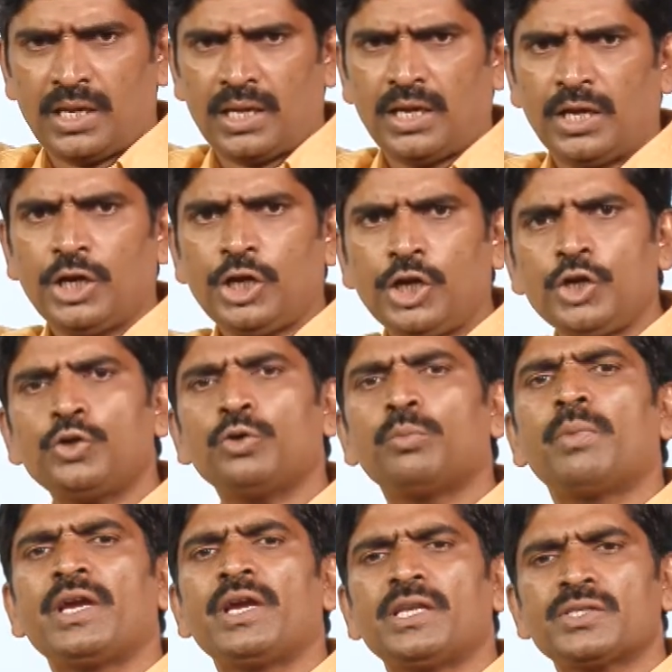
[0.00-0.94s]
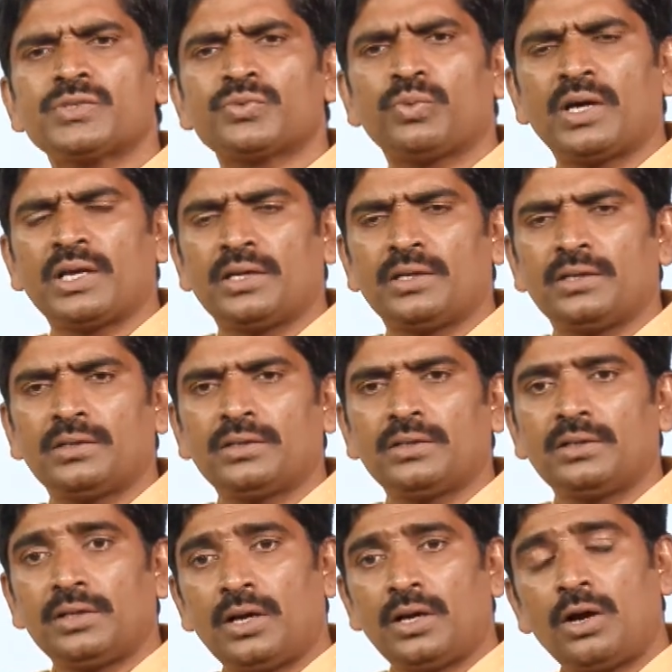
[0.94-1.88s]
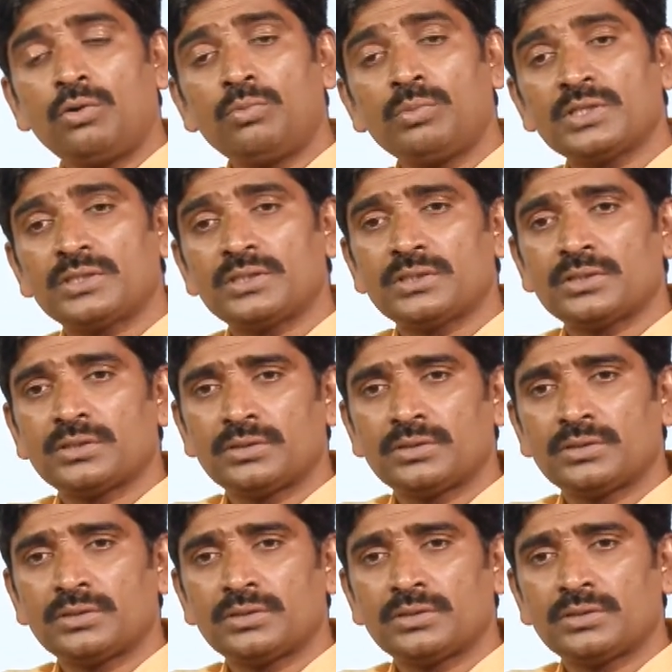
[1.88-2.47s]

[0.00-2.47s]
into minus 1, how much?